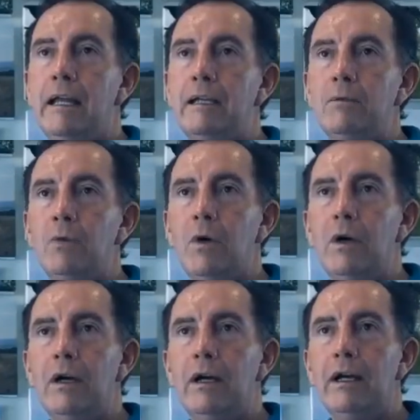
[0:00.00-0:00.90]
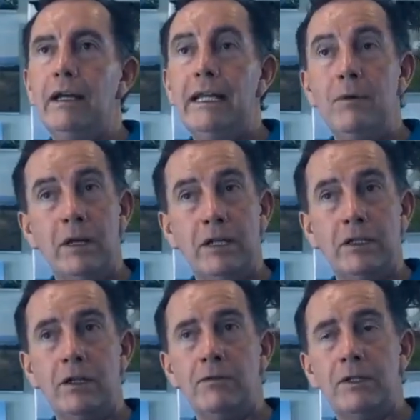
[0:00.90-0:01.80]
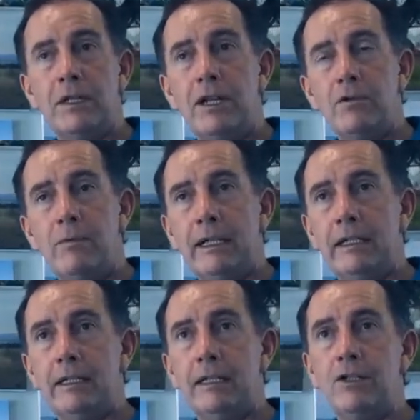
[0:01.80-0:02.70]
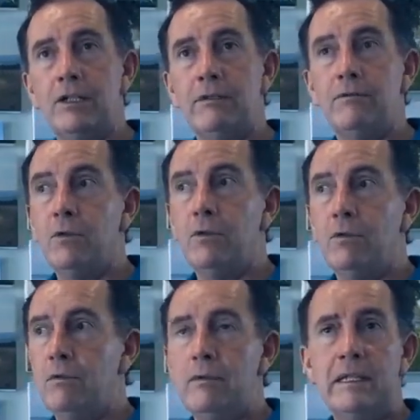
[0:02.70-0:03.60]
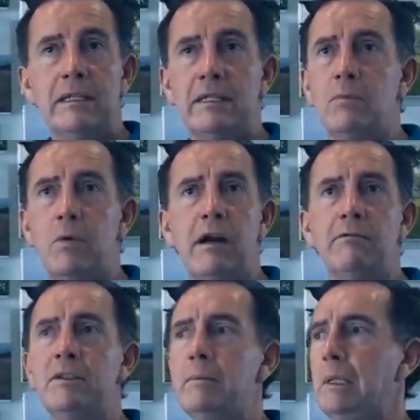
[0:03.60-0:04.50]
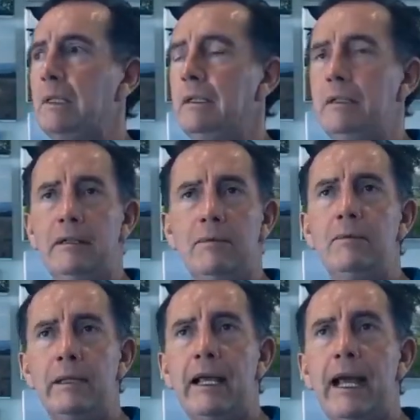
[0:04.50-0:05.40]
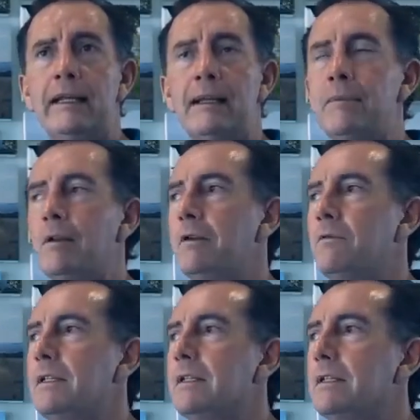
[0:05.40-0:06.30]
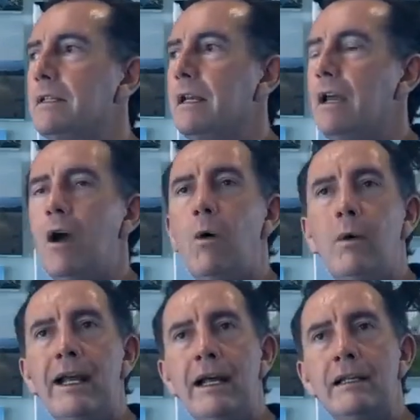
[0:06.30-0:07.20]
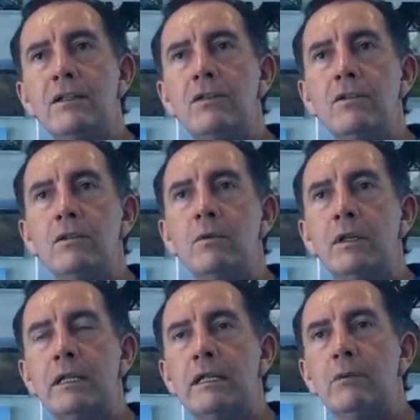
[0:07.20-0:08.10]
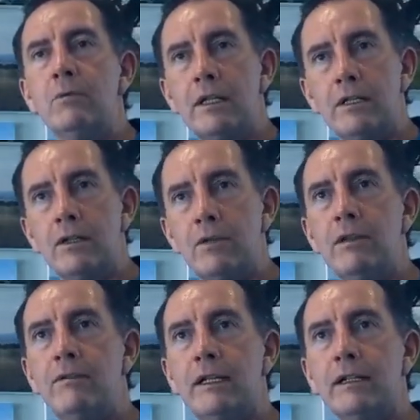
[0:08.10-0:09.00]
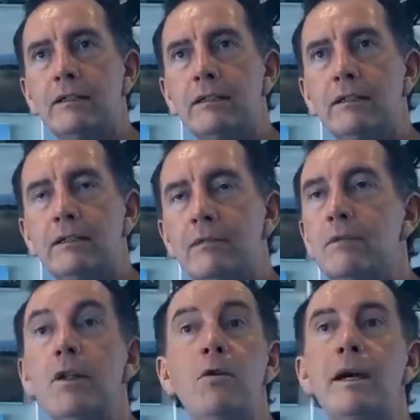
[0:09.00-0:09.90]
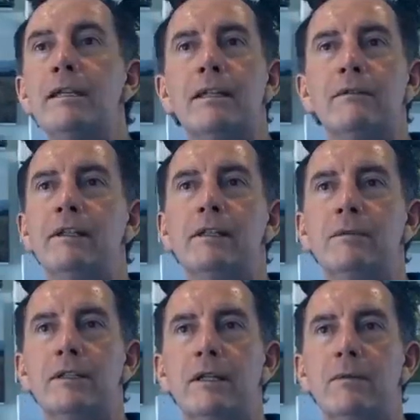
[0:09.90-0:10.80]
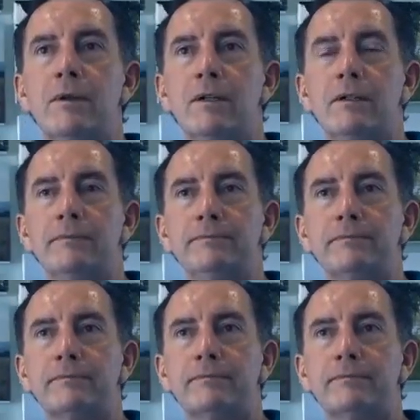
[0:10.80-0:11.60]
And he wanted to go for the station wagon initially for reasons it's more comfortable, and we added up a lot of reasons. When I understood what he wanted to do with the vehicle, there was no ways that vehicle was going to work.